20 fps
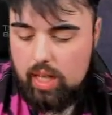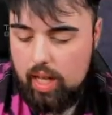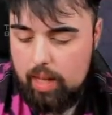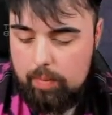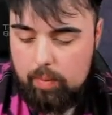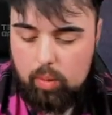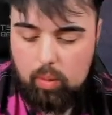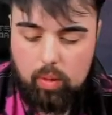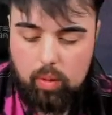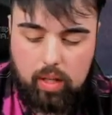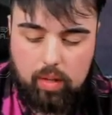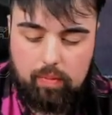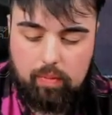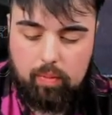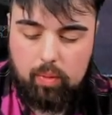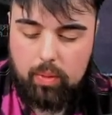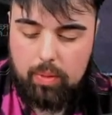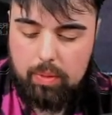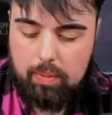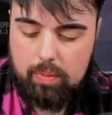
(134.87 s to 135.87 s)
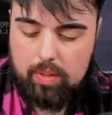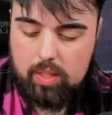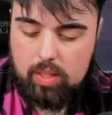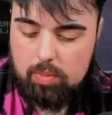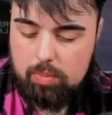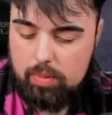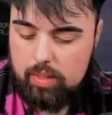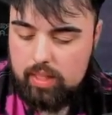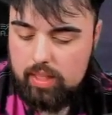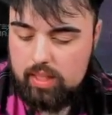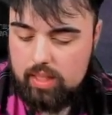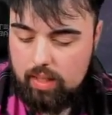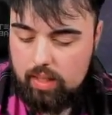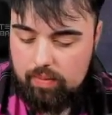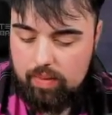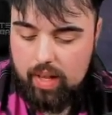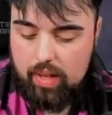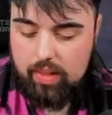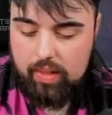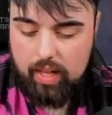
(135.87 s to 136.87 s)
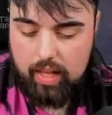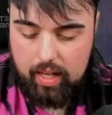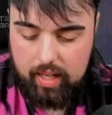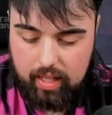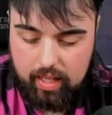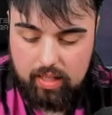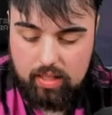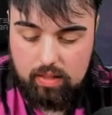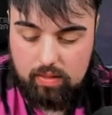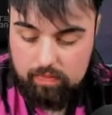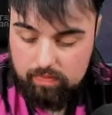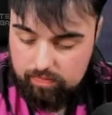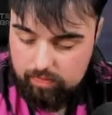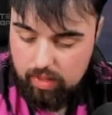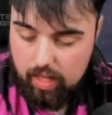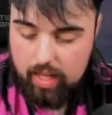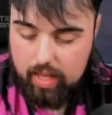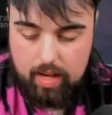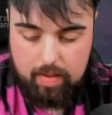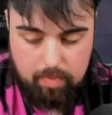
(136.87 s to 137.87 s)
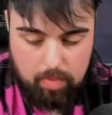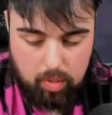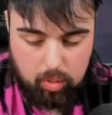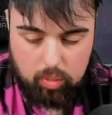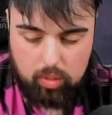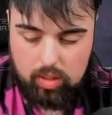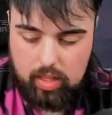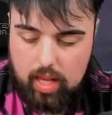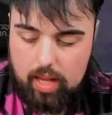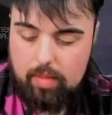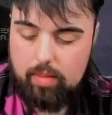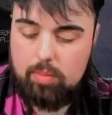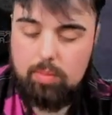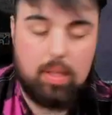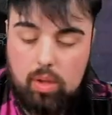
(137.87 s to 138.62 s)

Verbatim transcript: I'm going a 4-3 split because I found that it's fine in most games,